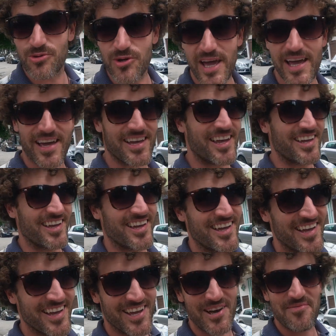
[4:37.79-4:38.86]
you will get
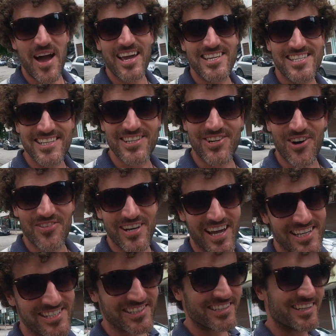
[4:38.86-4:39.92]
amazing
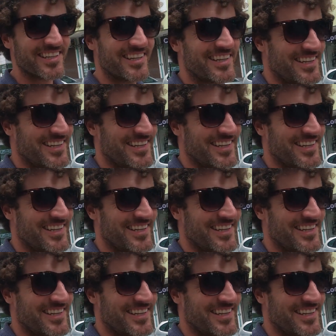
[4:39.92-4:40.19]
accommodation.